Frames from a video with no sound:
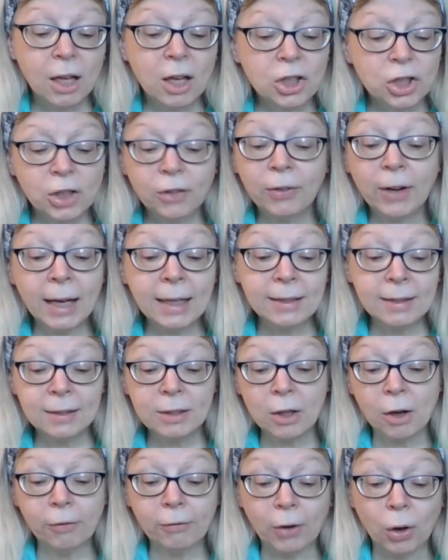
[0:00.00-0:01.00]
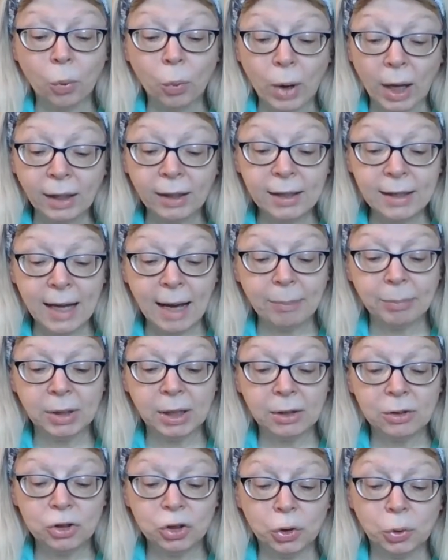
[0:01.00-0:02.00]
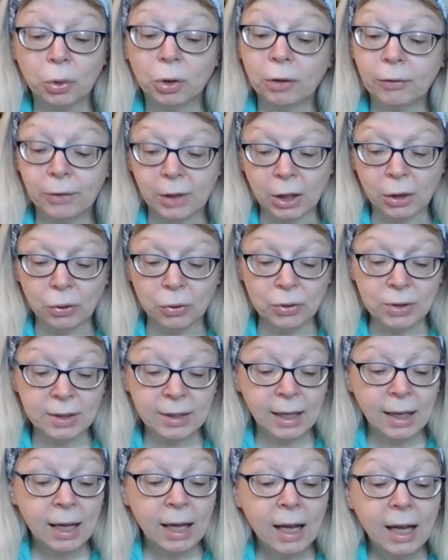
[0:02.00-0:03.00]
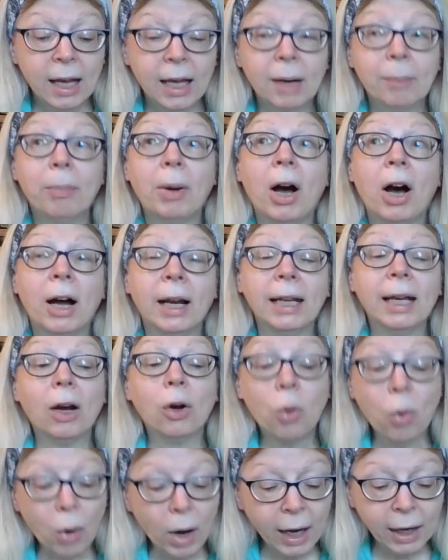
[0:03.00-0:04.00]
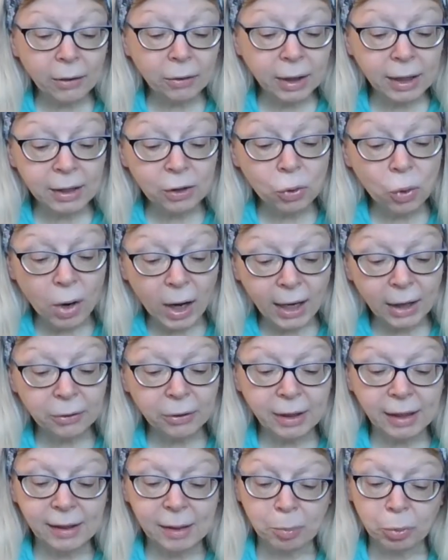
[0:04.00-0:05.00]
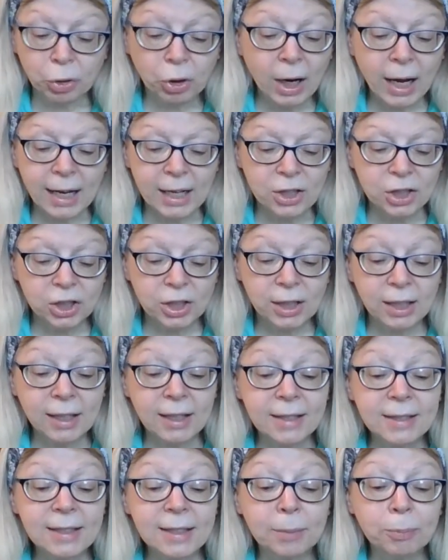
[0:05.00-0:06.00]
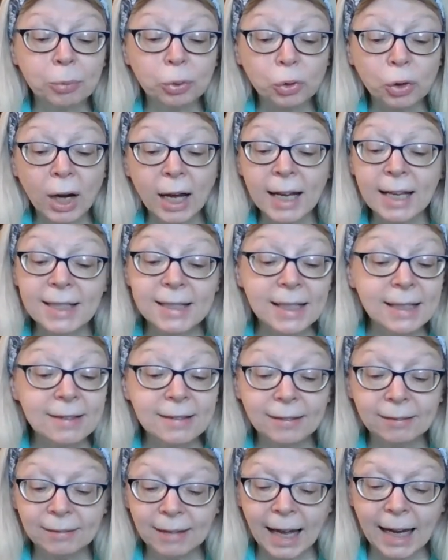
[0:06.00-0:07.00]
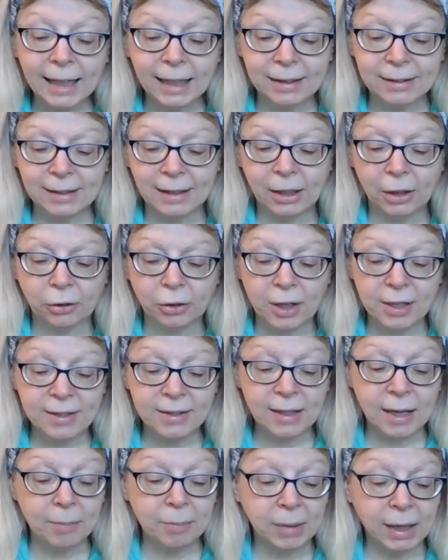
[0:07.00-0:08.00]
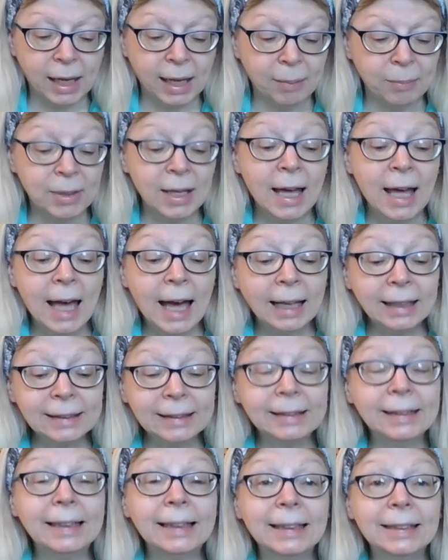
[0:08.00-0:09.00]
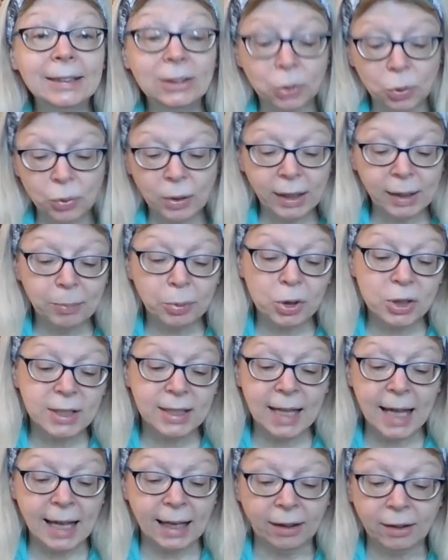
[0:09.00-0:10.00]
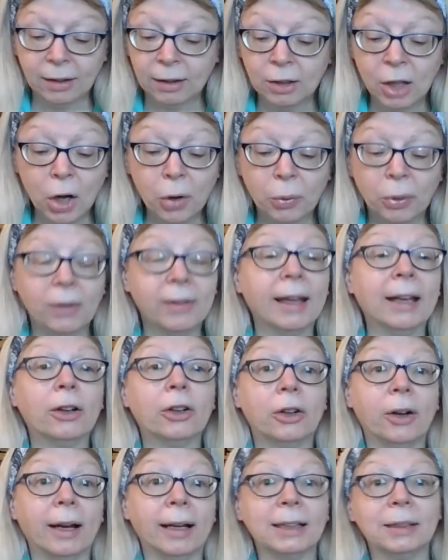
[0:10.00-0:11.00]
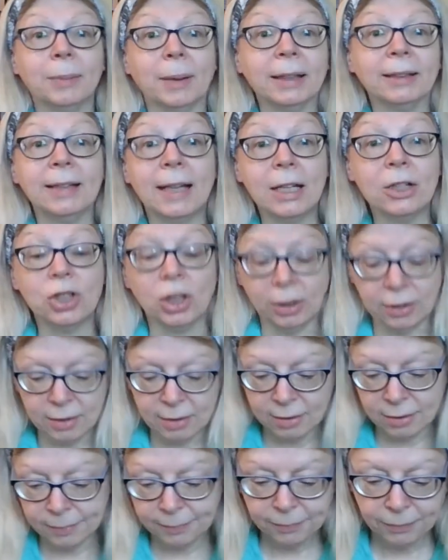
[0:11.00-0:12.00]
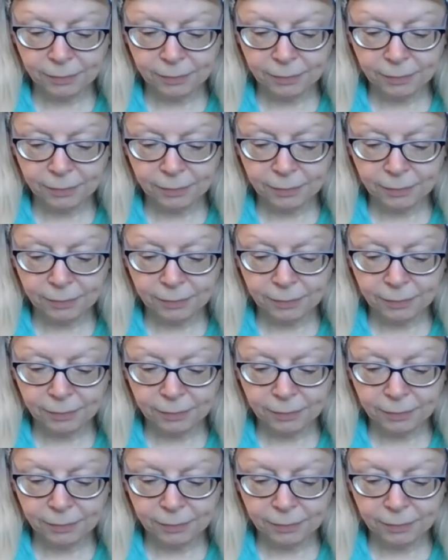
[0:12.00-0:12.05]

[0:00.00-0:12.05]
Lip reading: She finds a sofa well adapted to her views, and upon inquiring the price, she is surprised and delighted to hear a sum named at least 20% lower than her expectations.